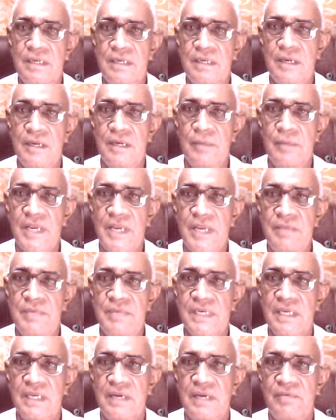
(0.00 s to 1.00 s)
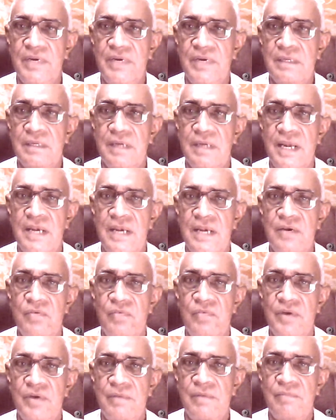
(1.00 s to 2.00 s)
in primigravida and
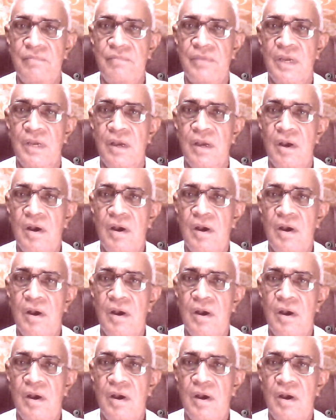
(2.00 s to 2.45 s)
from